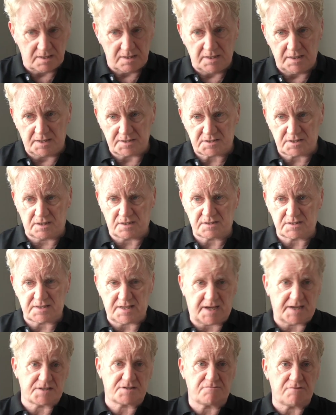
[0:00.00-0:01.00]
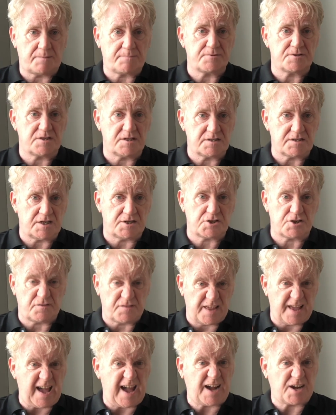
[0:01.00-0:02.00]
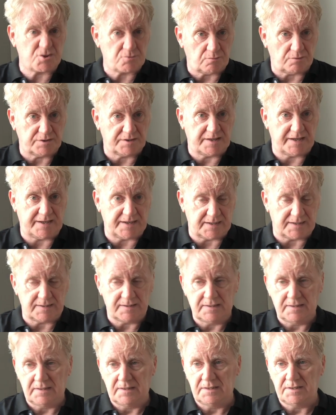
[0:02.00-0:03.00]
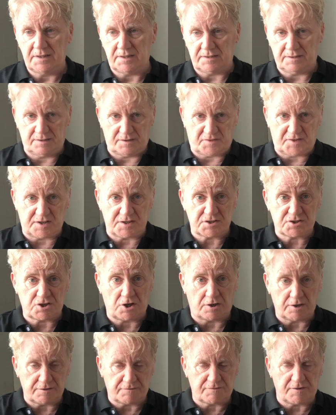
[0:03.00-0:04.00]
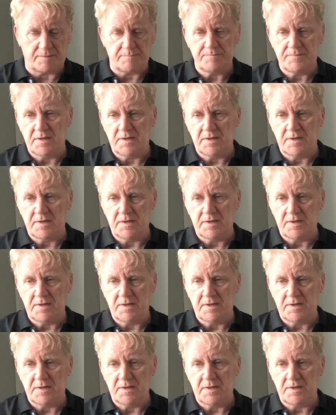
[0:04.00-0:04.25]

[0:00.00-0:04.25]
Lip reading: It's a text representation of the actual data that the thing started from.